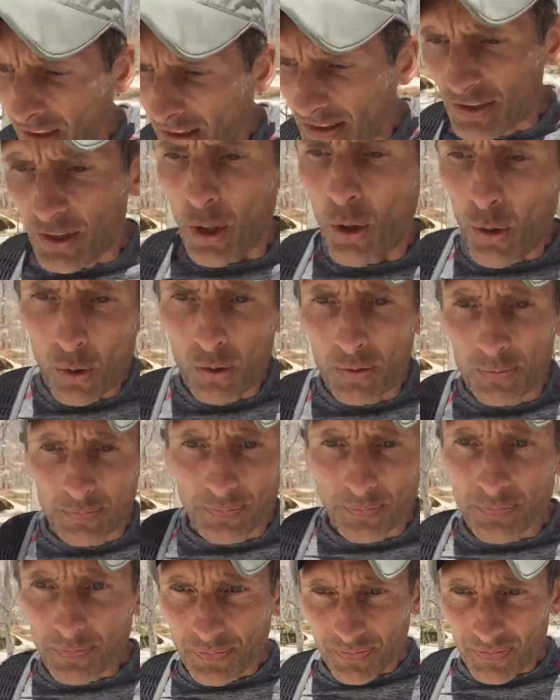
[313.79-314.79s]
So,
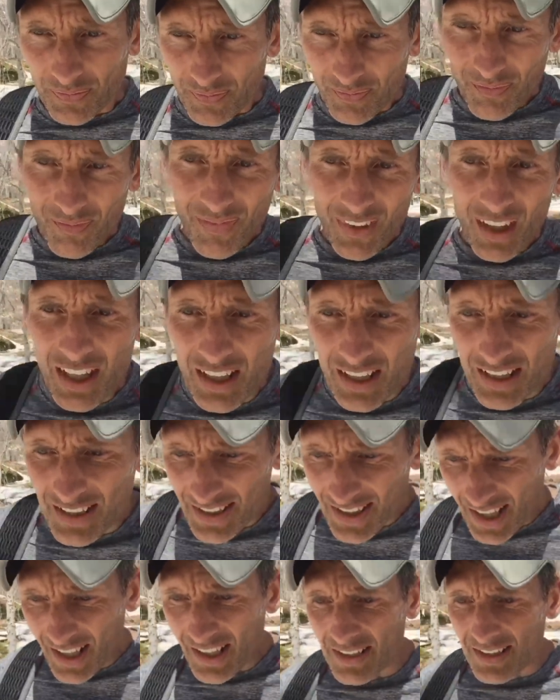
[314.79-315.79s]
in a
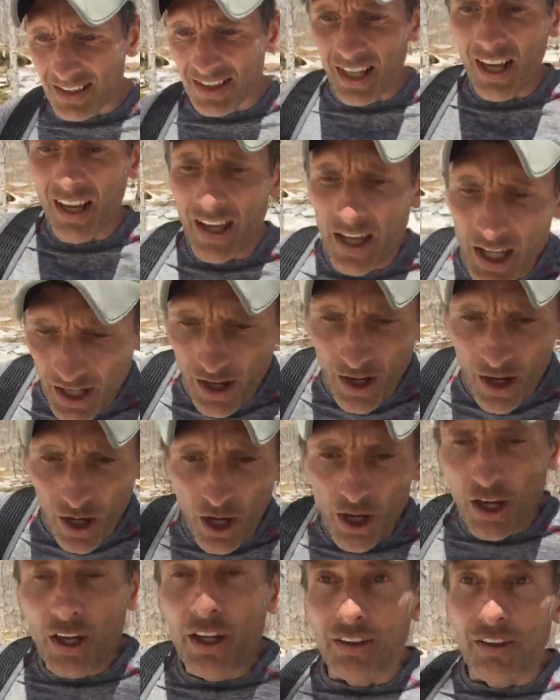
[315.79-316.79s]
sense,
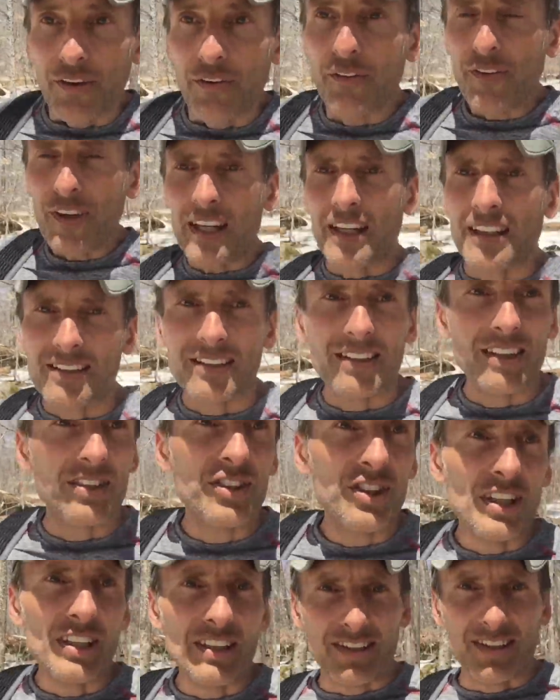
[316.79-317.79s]
the fix that
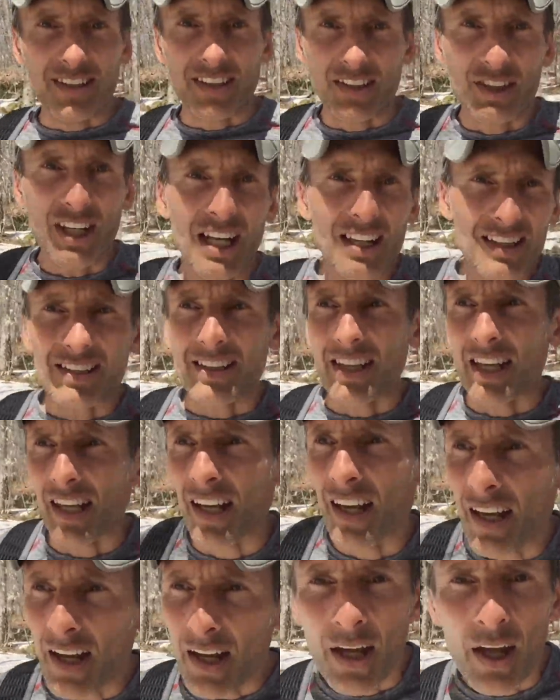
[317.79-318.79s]
she's
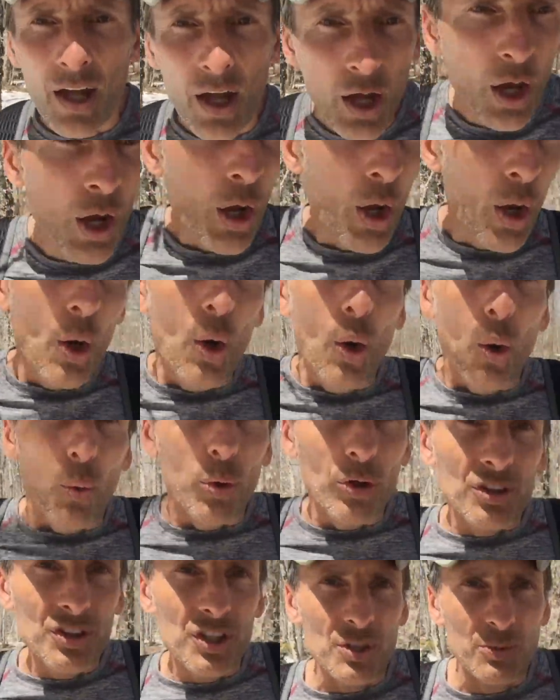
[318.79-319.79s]
suggesting
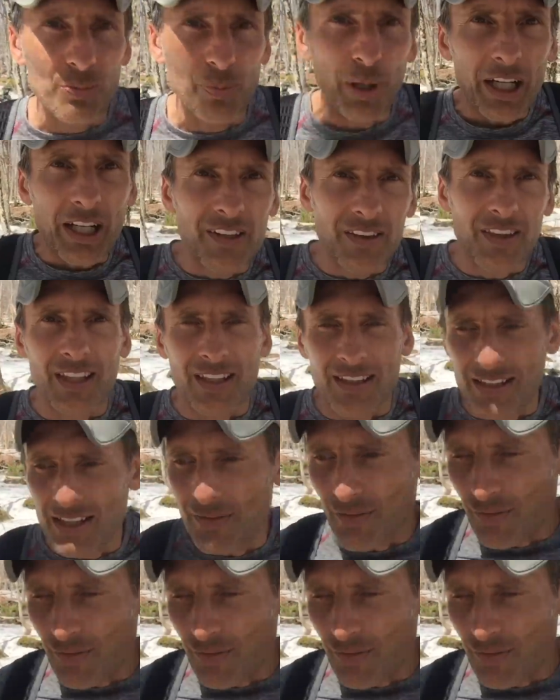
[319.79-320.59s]
will just break things